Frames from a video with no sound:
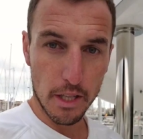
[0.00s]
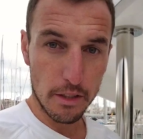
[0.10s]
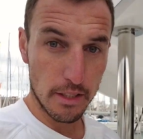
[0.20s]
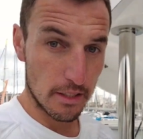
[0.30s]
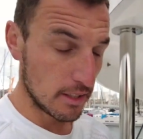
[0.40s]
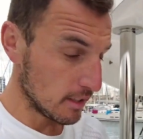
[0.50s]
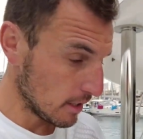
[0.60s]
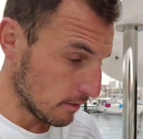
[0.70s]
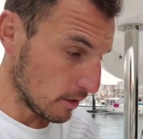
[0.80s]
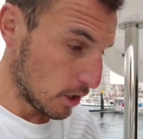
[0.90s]
here, they
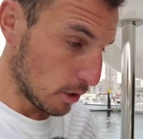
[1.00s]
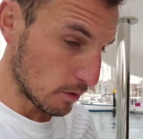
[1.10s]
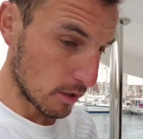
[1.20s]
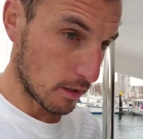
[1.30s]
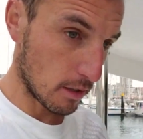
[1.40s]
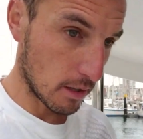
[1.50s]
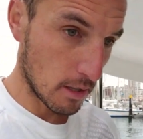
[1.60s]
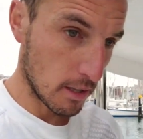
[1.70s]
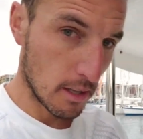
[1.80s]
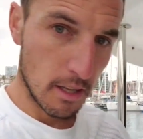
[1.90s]
didn't even use it all.
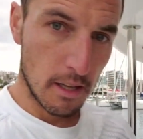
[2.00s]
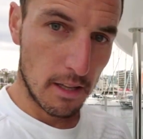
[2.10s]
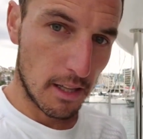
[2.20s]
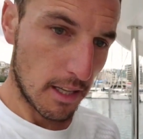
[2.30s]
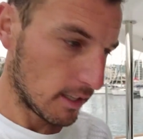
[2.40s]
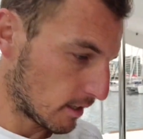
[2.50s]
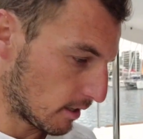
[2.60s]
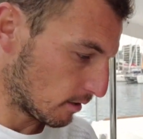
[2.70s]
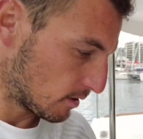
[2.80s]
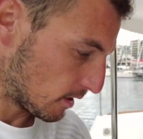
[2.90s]

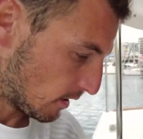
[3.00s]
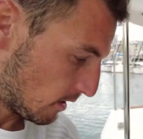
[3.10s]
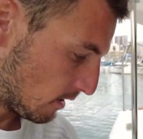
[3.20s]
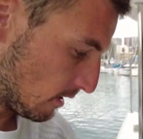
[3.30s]
Like, you see,